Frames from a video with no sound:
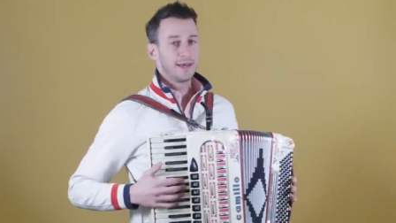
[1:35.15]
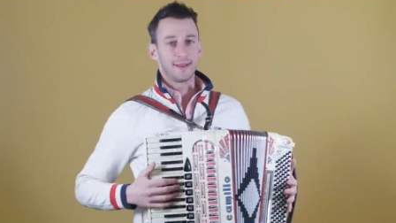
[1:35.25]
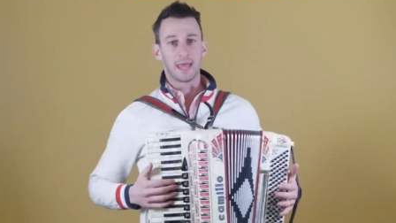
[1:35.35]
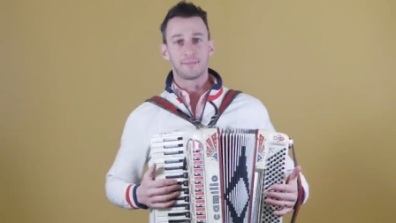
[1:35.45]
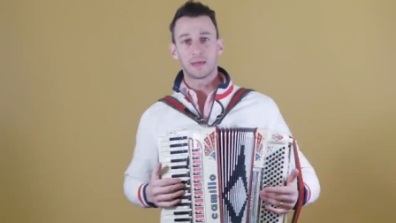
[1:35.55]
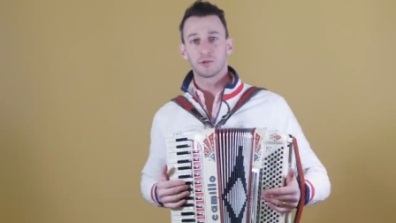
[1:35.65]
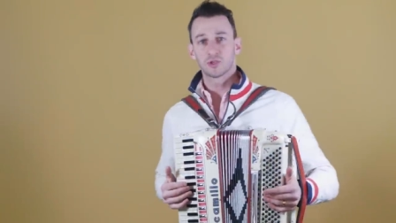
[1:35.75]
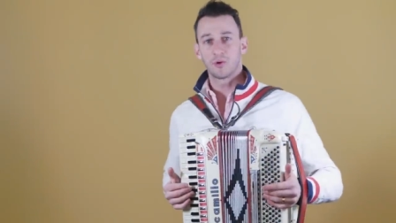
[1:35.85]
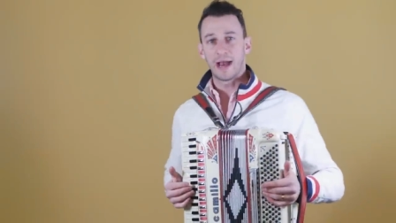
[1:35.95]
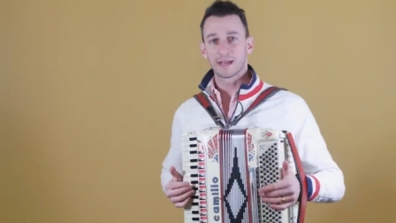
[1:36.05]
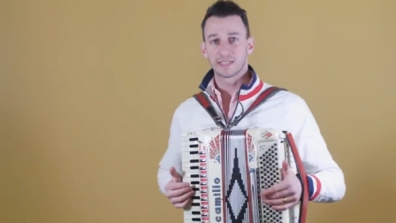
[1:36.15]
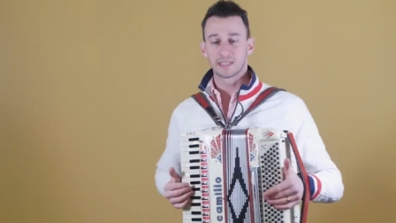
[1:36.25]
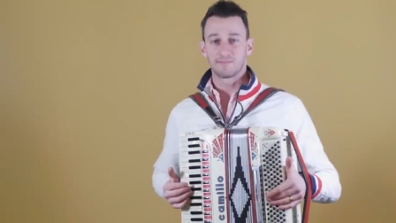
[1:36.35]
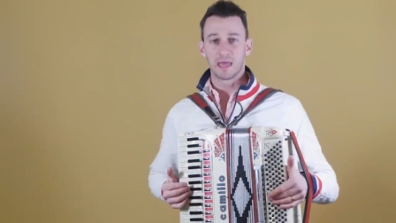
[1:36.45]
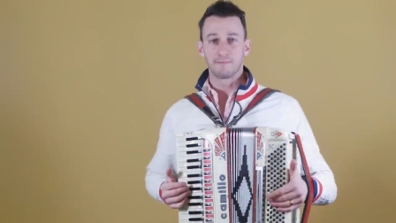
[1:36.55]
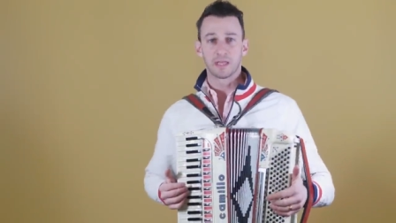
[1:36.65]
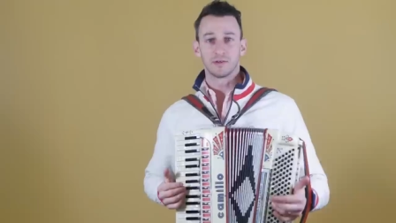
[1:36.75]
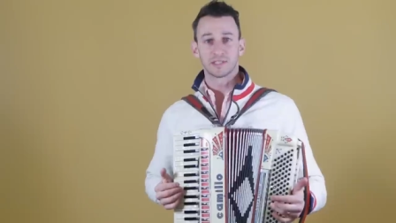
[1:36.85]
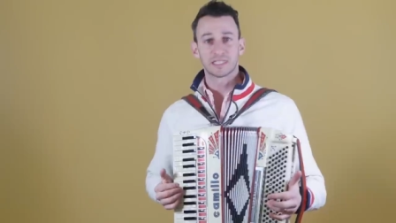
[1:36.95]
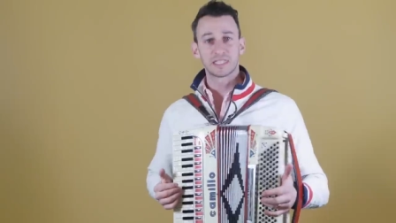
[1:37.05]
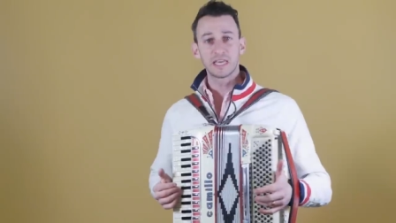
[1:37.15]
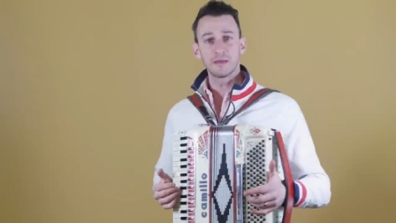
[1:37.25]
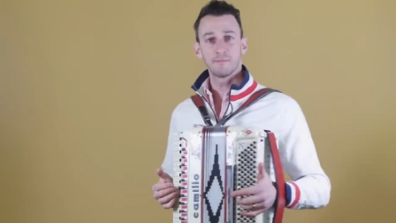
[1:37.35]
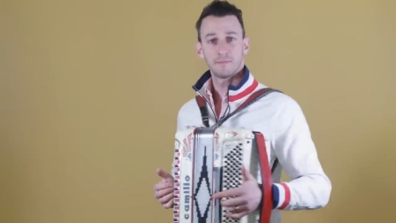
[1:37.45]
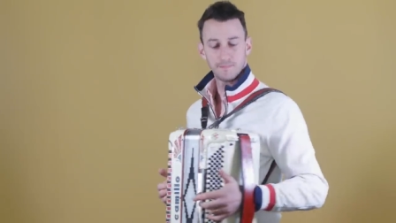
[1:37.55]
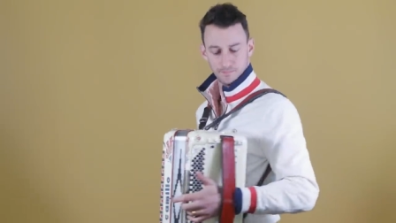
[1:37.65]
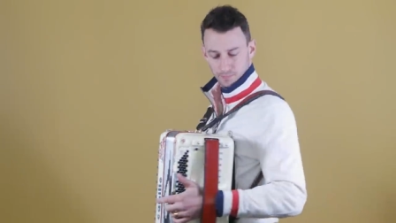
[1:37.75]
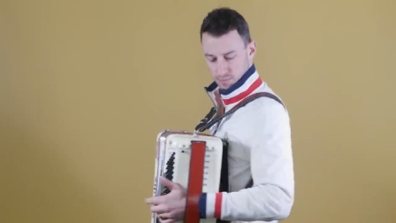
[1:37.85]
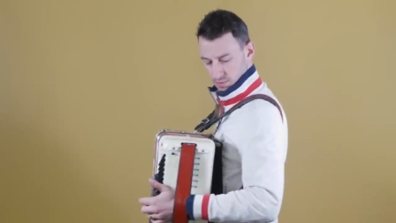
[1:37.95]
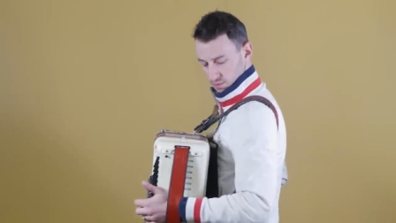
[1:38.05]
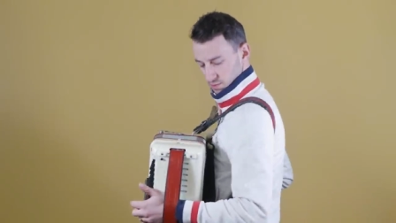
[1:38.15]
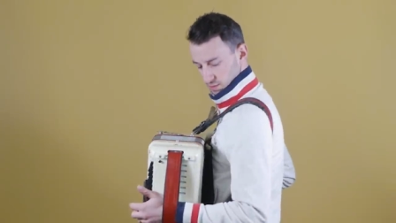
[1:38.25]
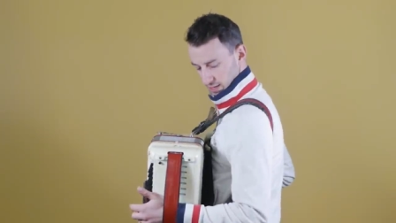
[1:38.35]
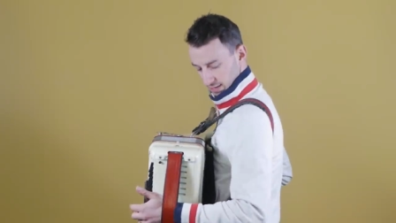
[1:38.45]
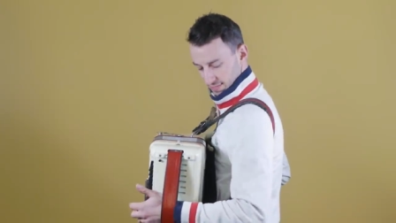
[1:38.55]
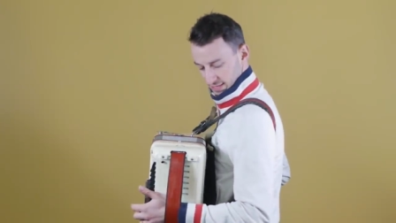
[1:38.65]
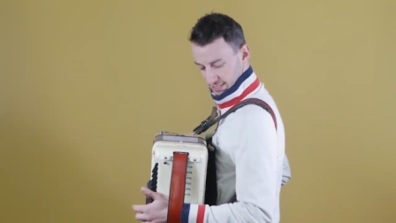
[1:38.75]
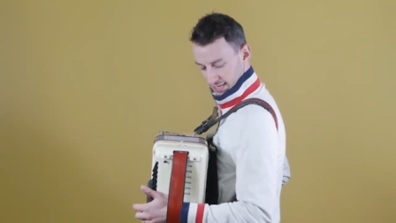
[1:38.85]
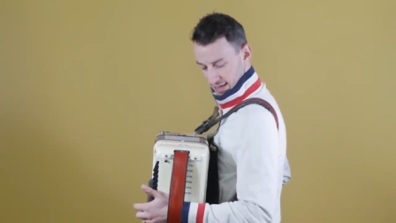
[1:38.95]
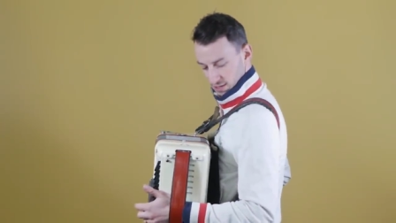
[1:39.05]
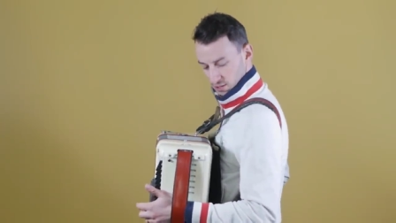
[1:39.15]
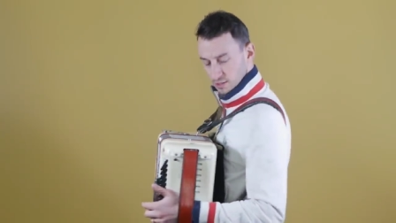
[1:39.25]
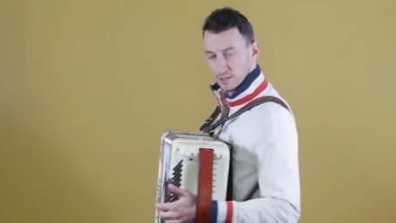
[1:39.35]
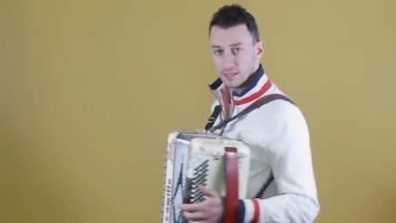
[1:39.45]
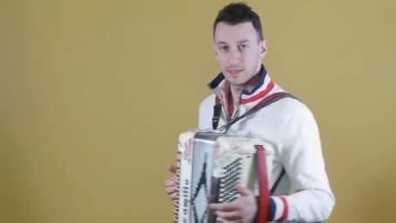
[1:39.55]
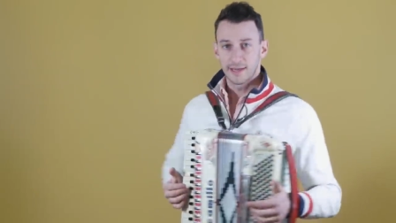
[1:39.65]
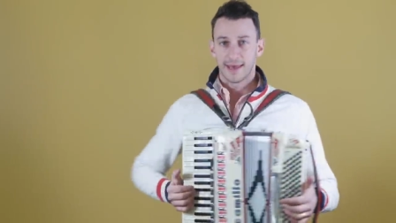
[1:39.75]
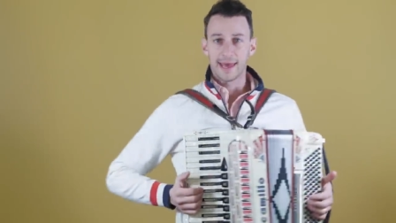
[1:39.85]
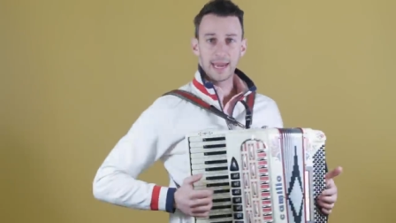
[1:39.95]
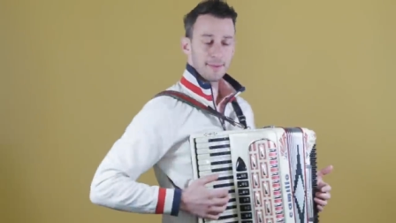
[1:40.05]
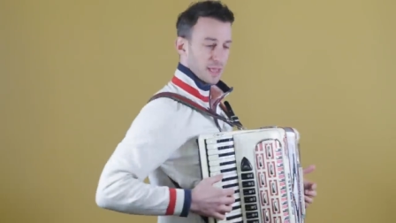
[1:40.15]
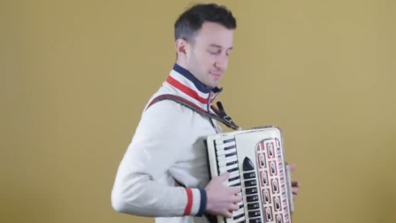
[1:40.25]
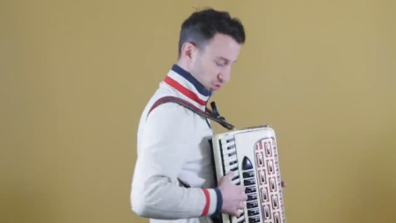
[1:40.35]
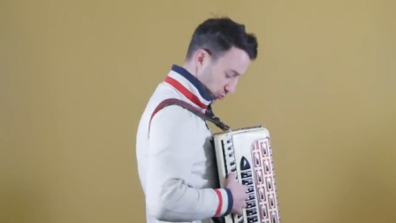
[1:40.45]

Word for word: And I'm able to access my middle C at this angle. And I'm able